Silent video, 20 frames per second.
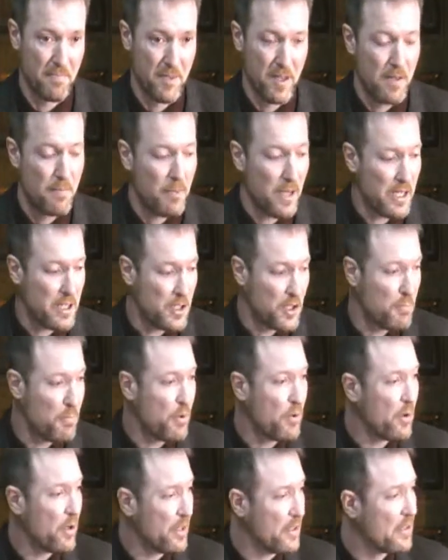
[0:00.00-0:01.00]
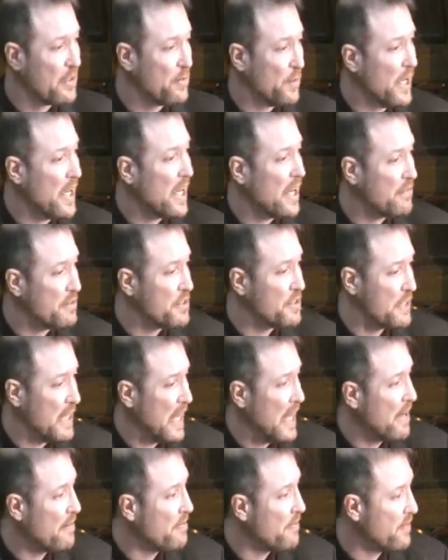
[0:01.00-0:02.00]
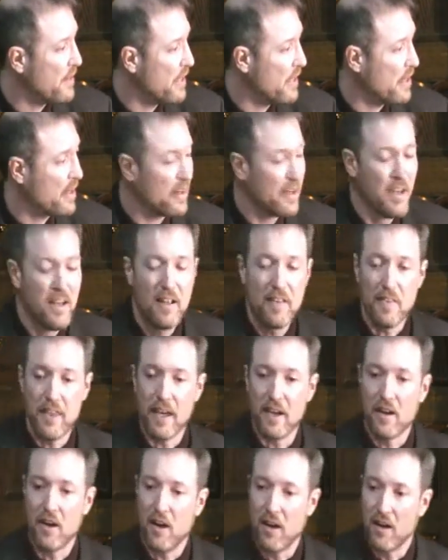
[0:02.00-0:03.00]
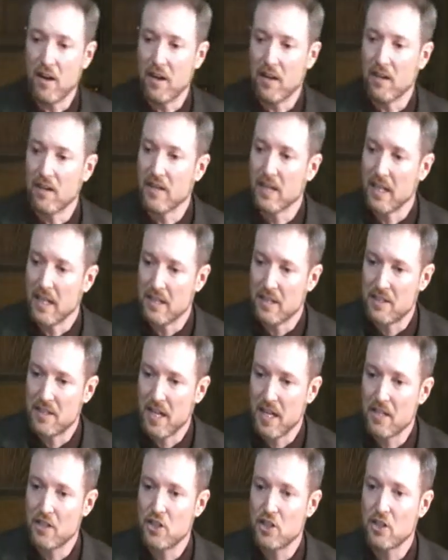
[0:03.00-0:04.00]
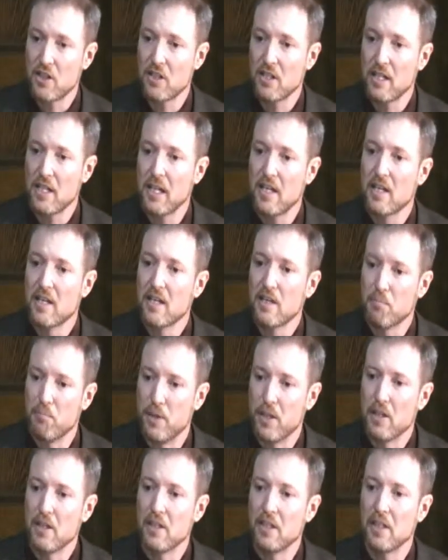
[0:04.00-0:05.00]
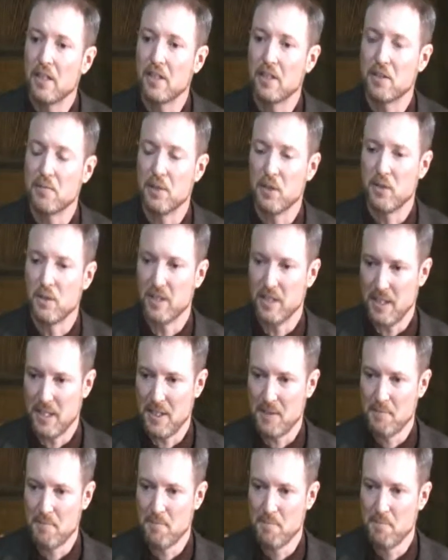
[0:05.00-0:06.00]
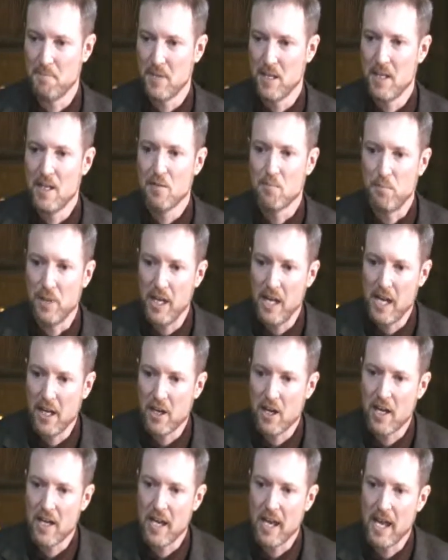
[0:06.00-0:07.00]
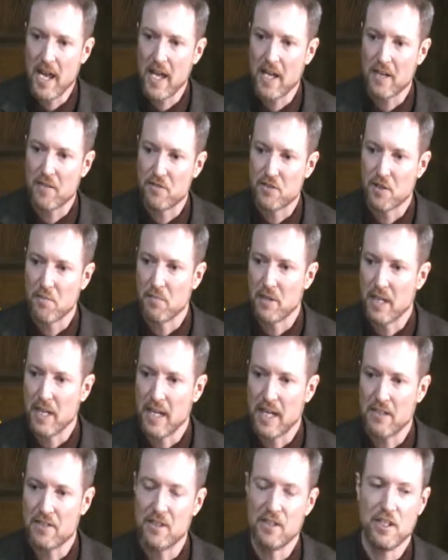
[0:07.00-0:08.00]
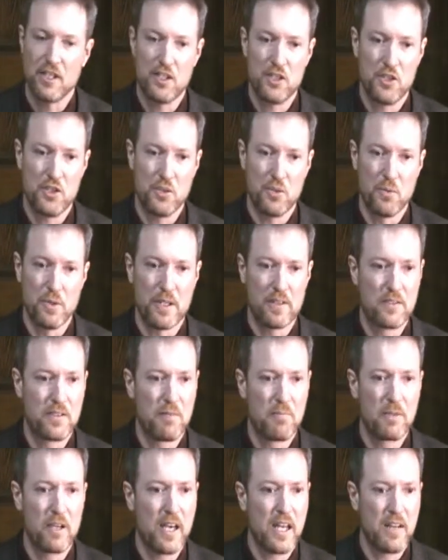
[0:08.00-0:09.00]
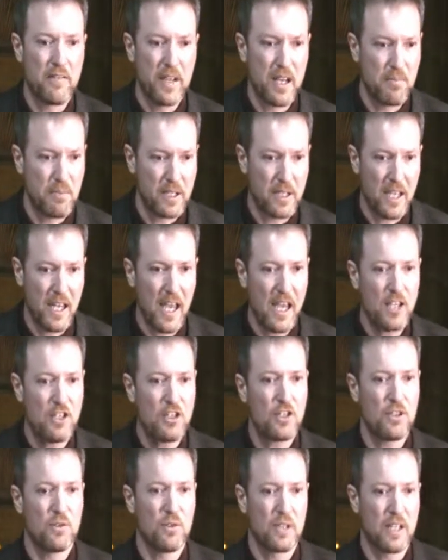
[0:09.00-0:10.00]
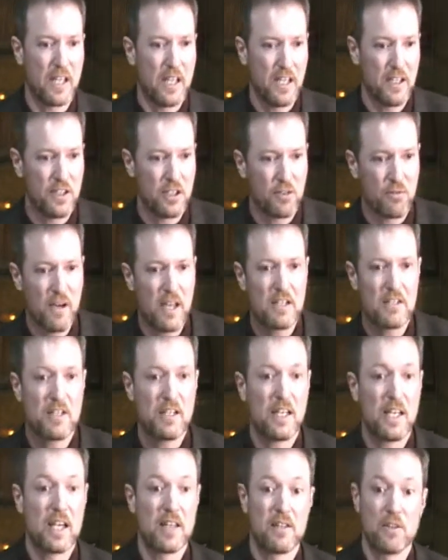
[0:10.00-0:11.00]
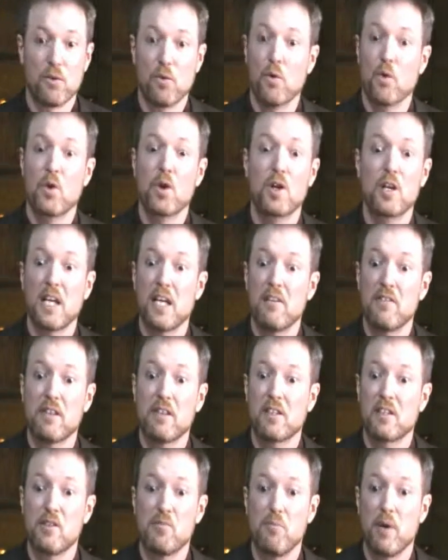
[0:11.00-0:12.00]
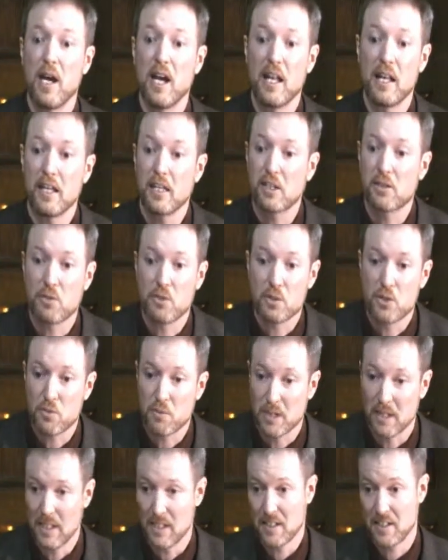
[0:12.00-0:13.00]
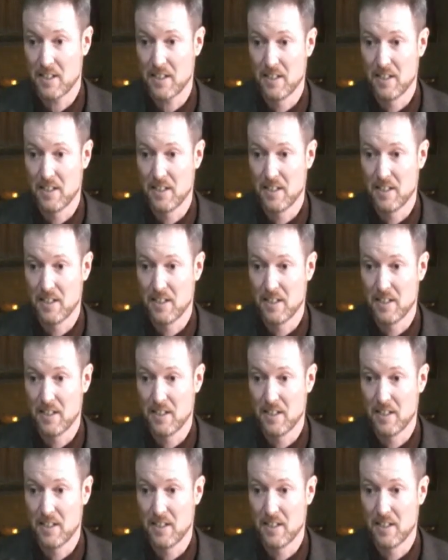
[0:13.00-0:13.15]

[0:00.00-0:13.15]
By support, we have staff there that are intentionally building community, being on hand if somebody has an issue with some kind of application or getting their rent together, or even compiling a grocery list.